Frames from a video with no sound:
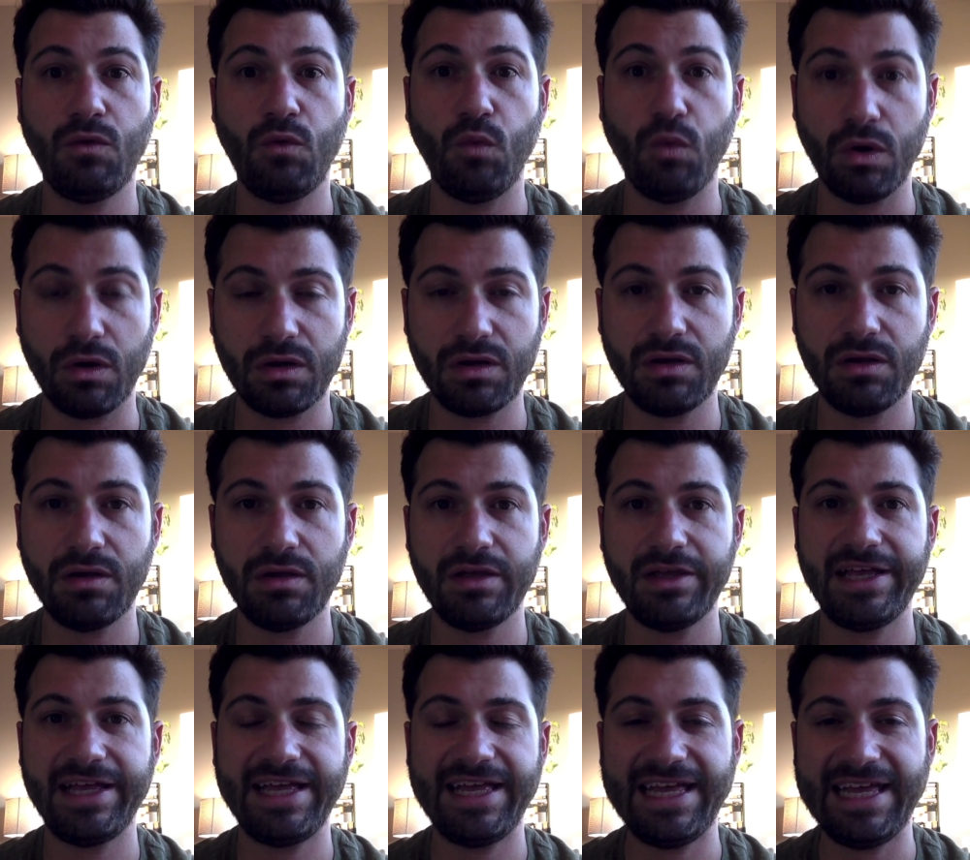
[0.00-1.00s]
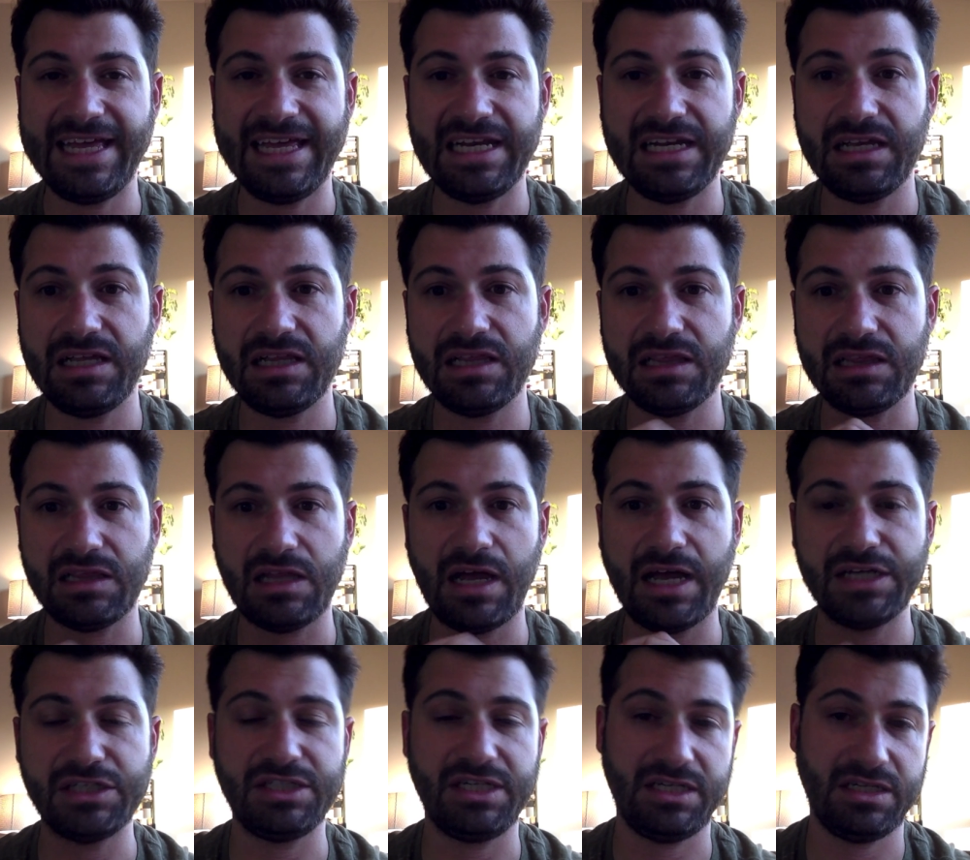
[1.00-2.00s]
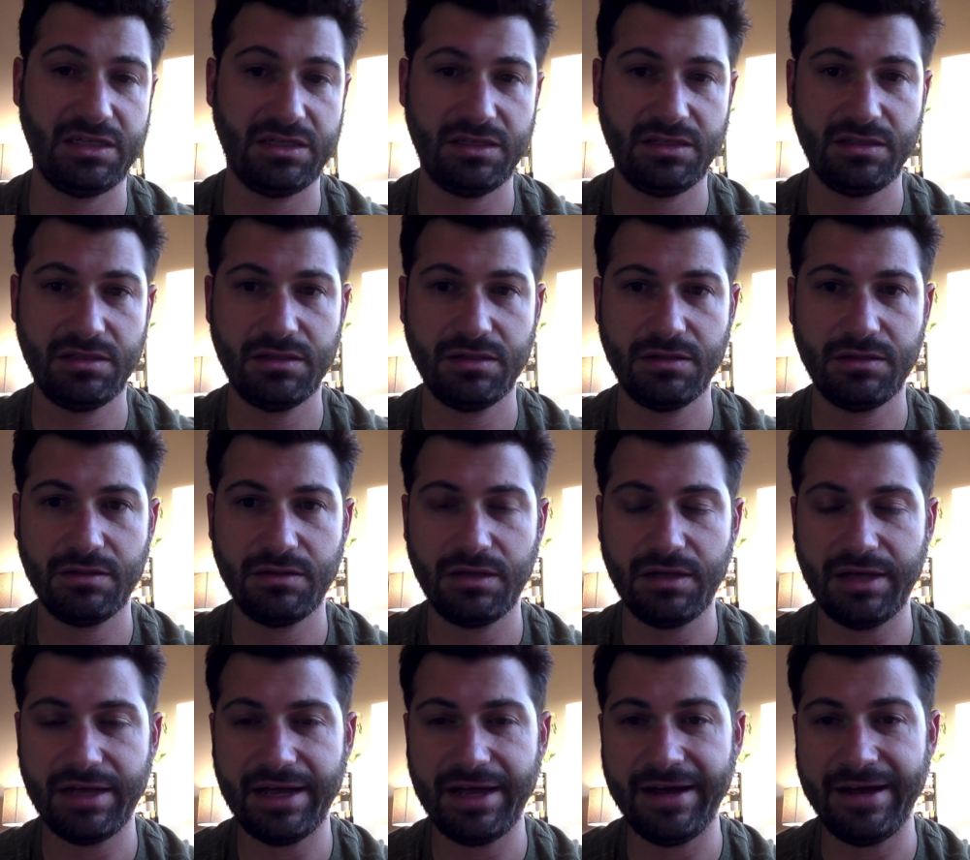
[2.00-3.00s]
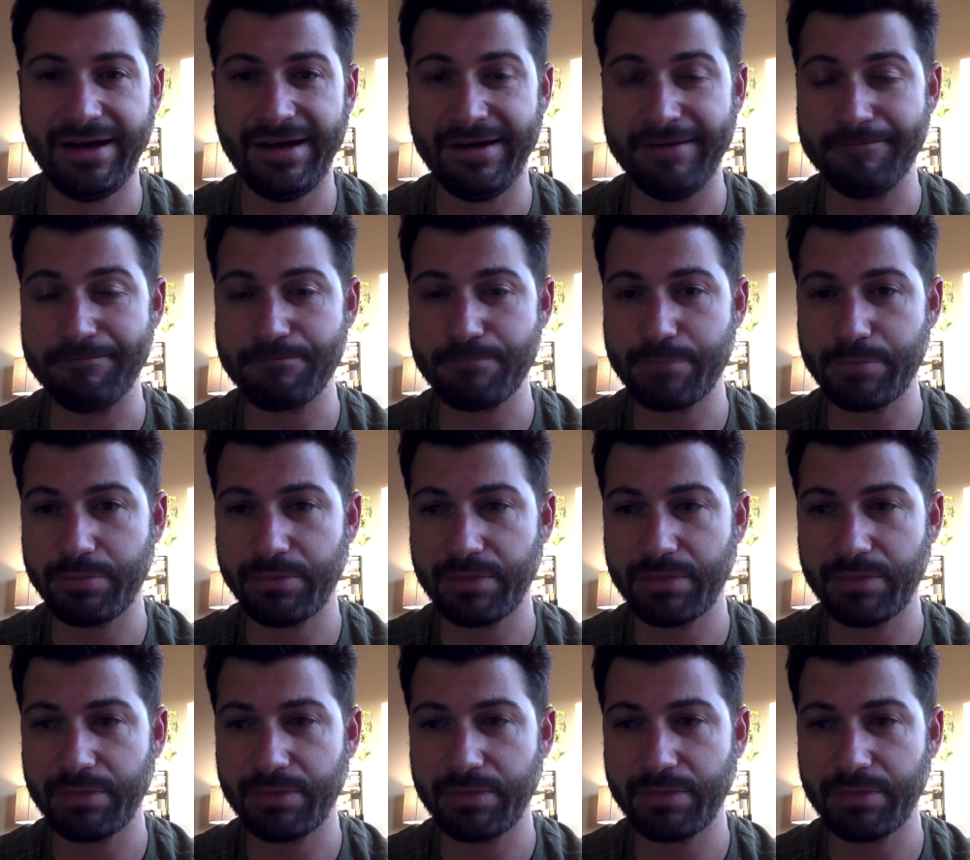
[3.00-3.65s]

work in Logic. Propellerhead